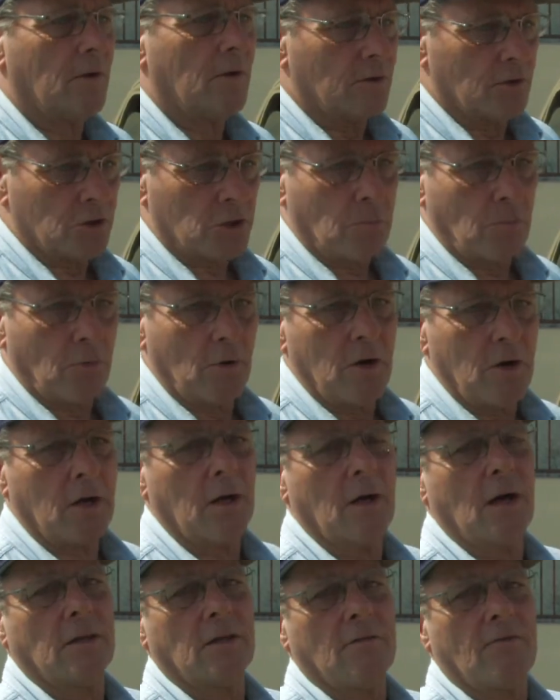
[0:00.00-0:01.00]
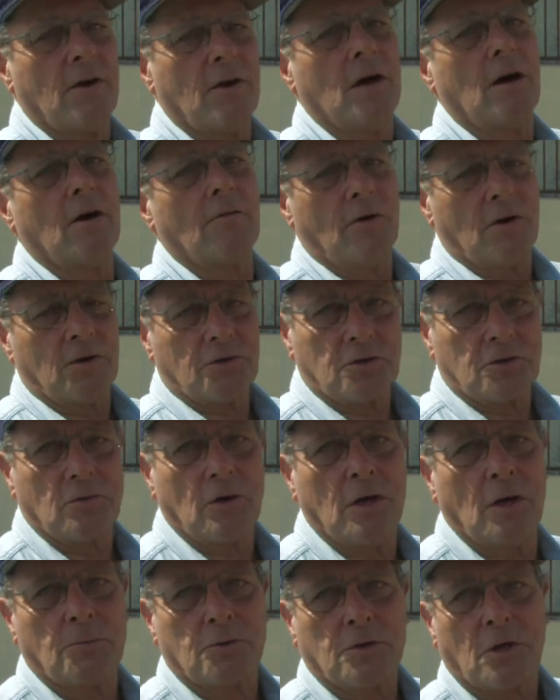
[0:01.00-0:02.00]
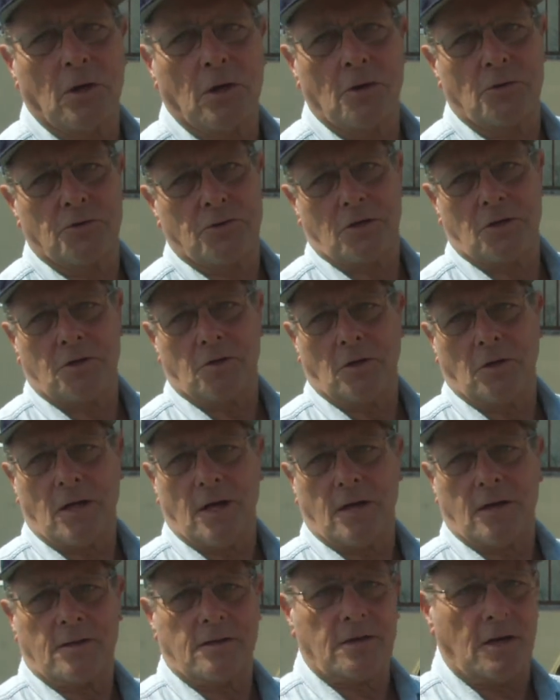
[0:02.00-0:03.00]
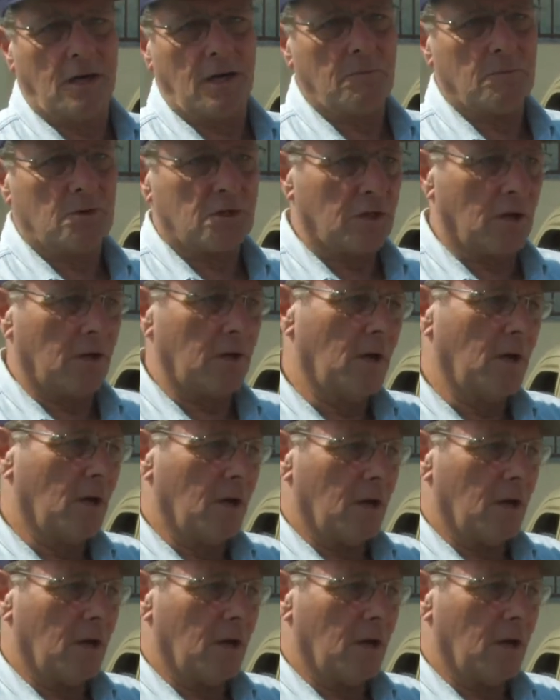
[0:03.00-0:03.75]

The spring on the valve also helps close it so a lot of times uh,